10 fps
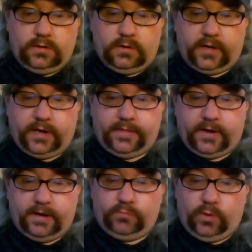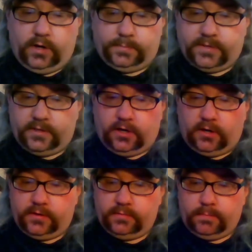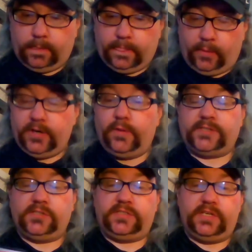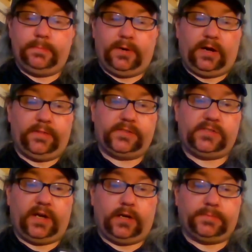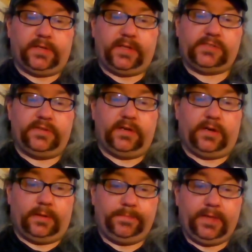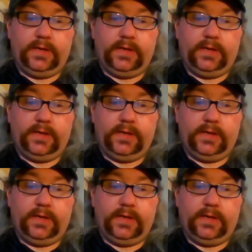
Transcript: Okay, I think I have one update card. Oh wait, no, that's a team. Uh, that's not an update. That's the uh,